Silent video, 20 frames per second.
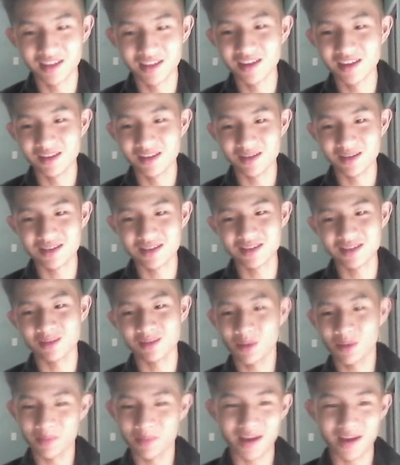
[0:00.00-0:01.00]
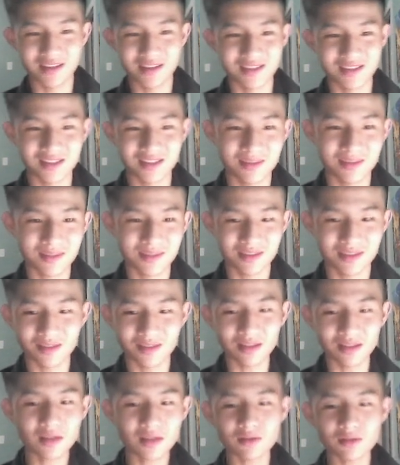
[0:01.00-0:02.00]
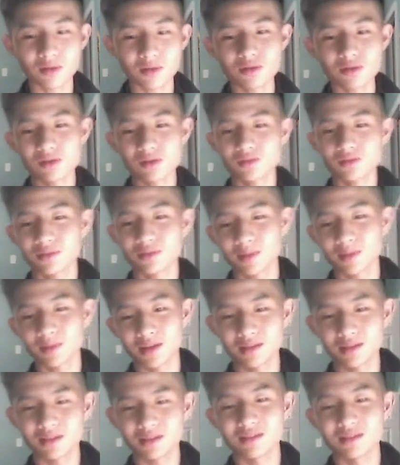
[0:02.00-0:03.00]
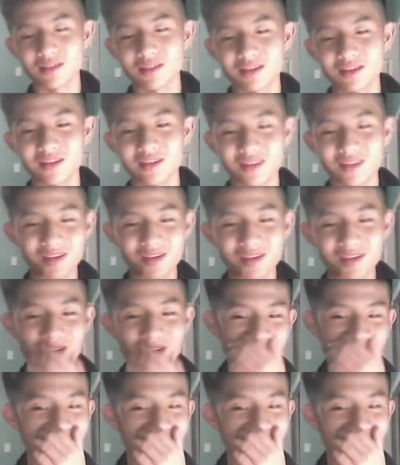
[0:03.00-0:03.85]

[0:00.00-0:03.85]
You can see all my past attempts. Those are from like a year ago.